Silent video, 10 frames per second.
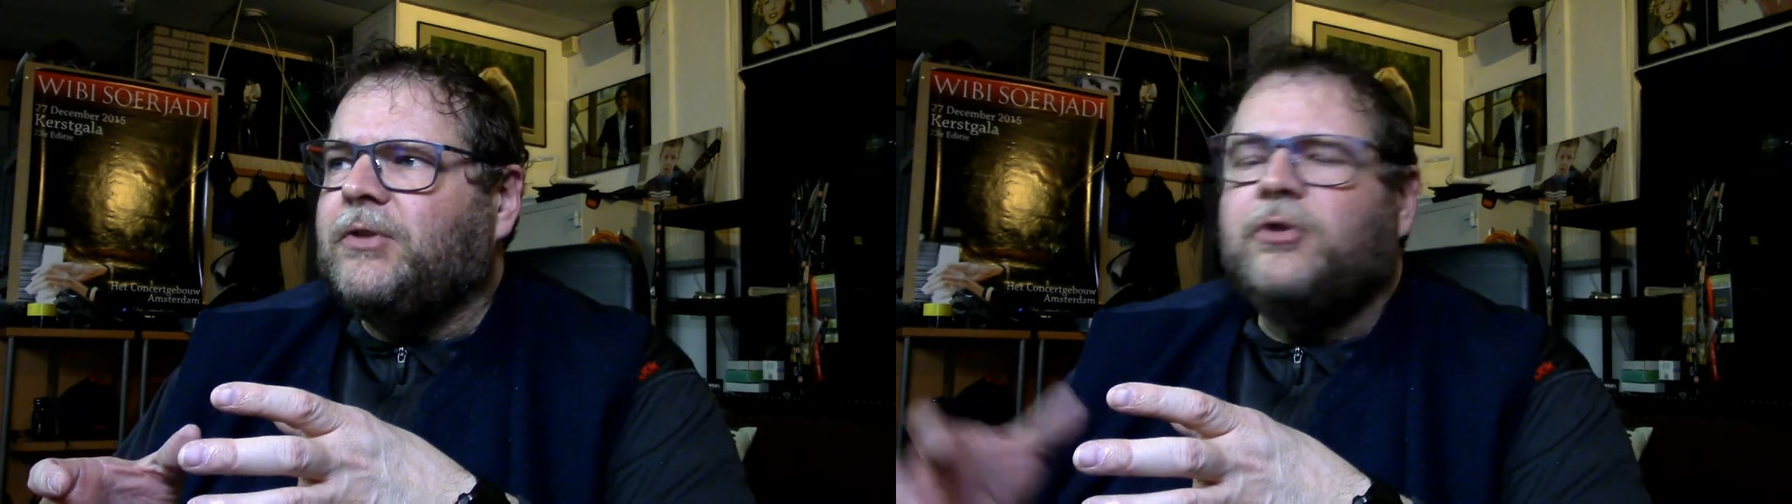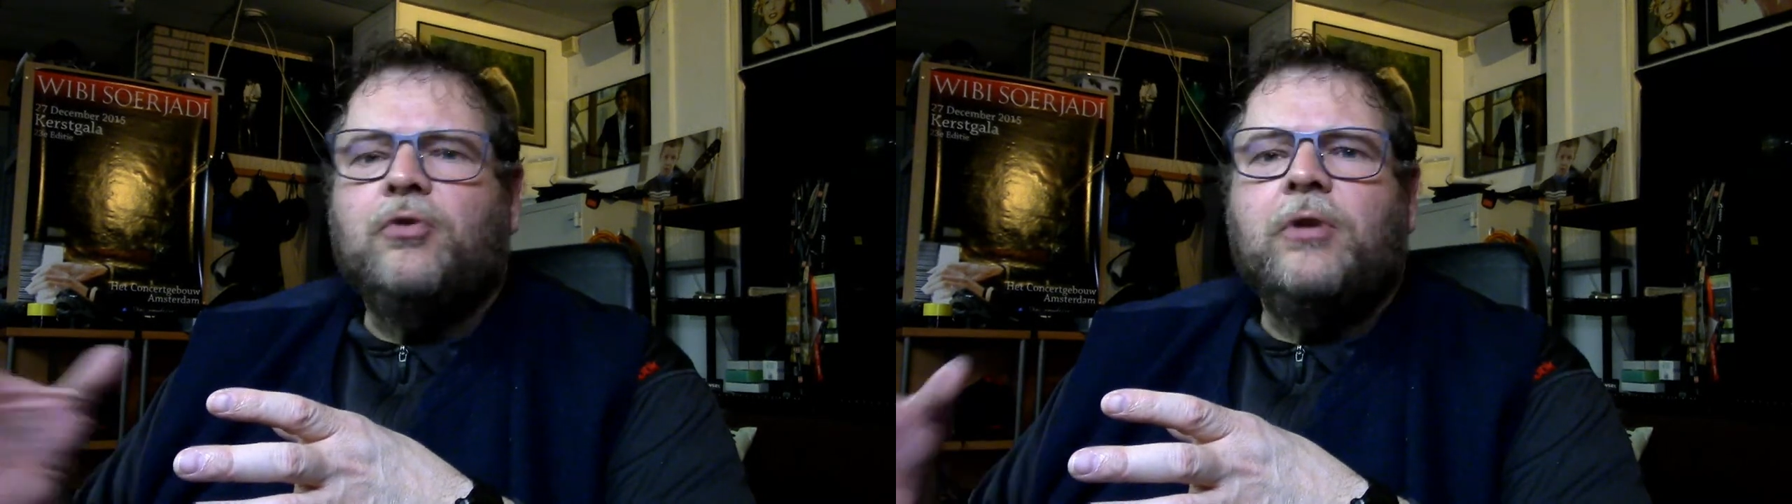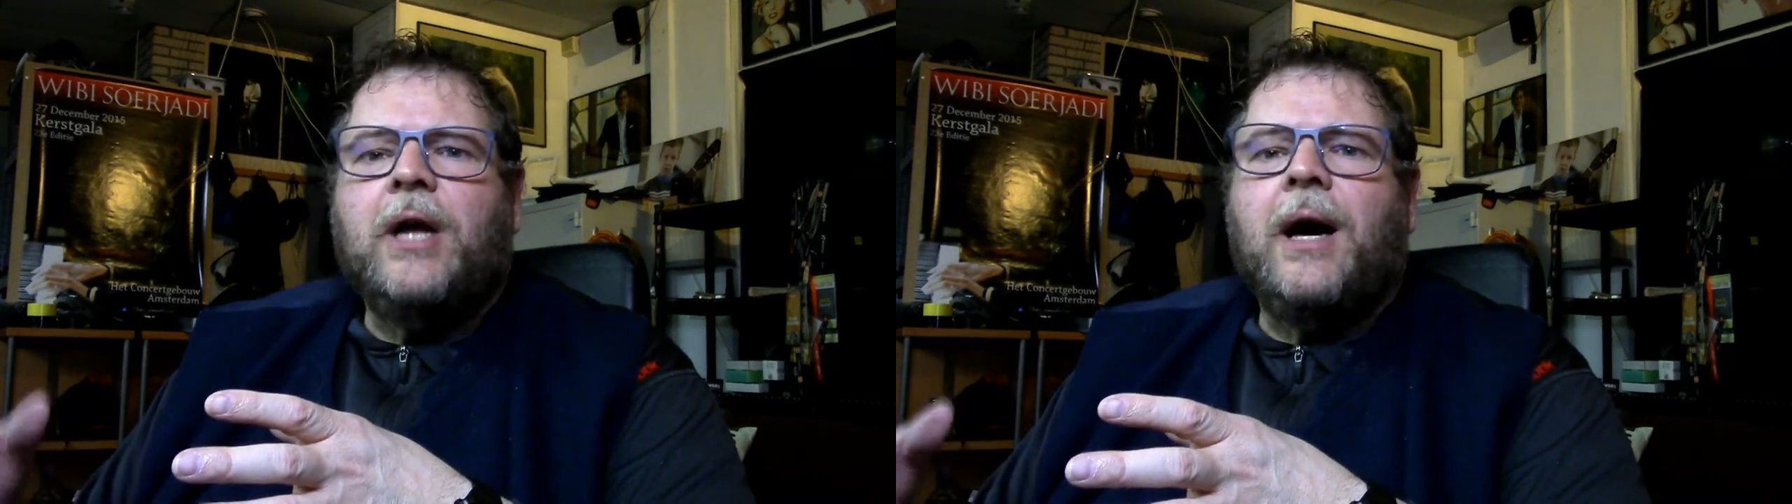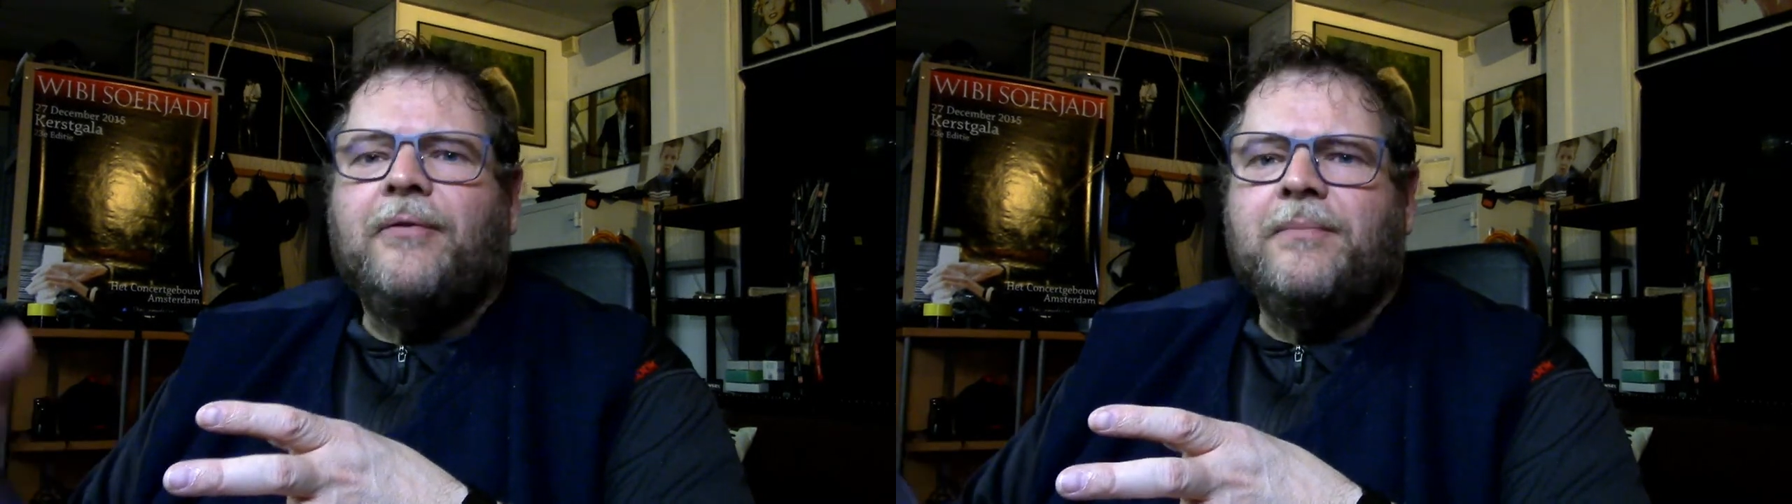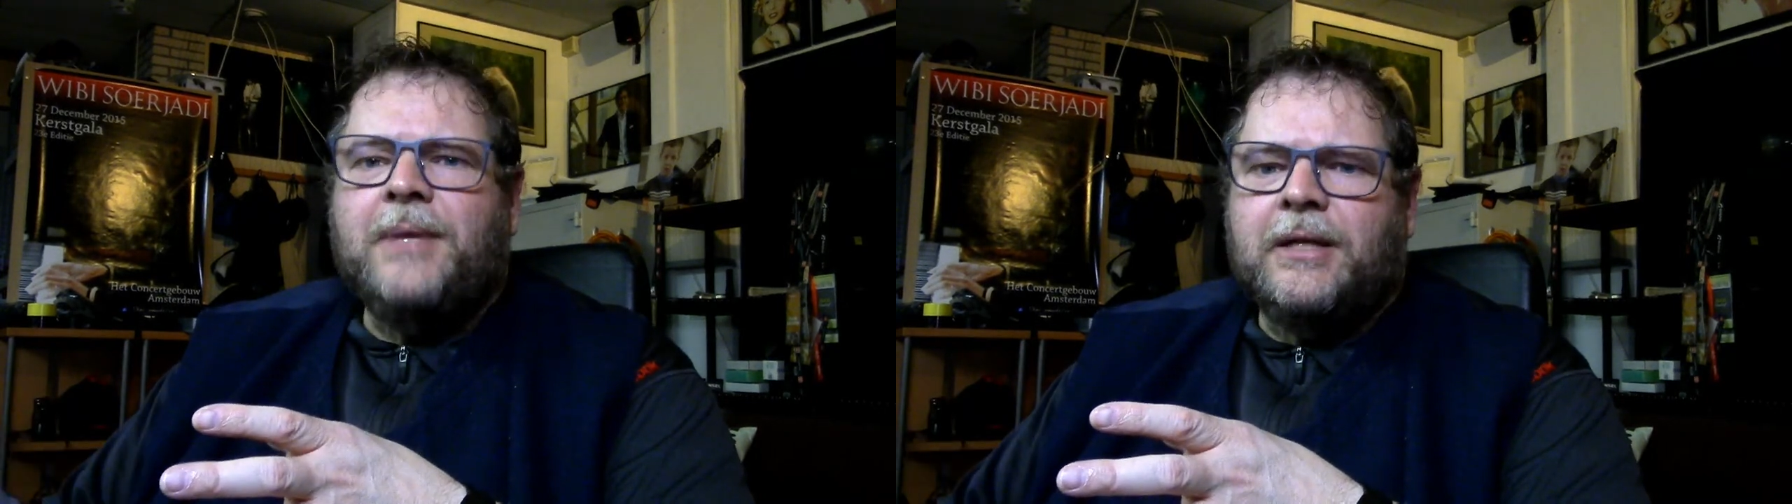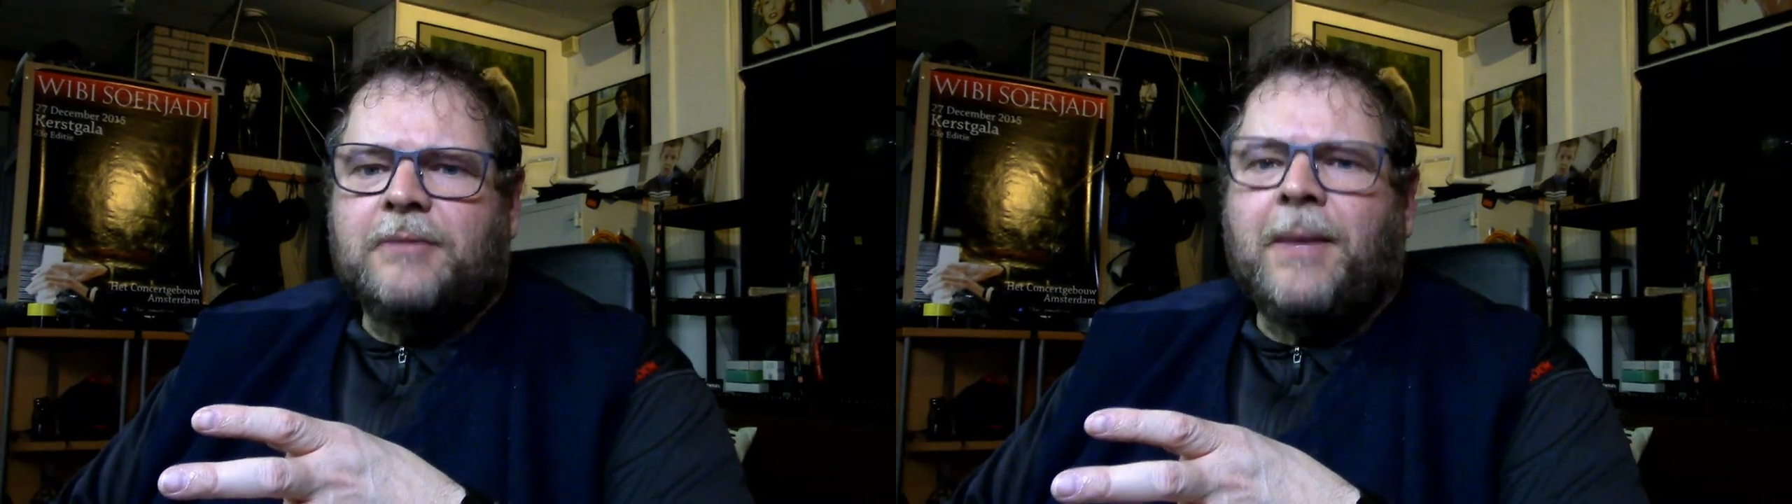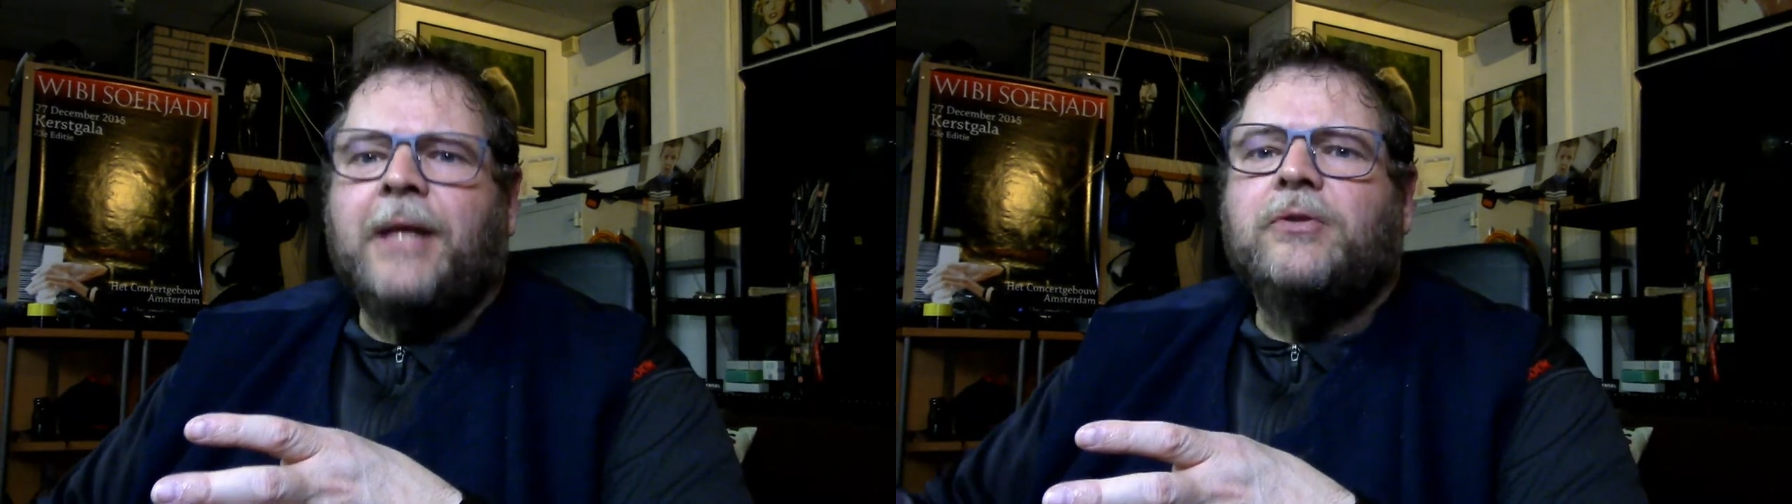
to 2.5 meters by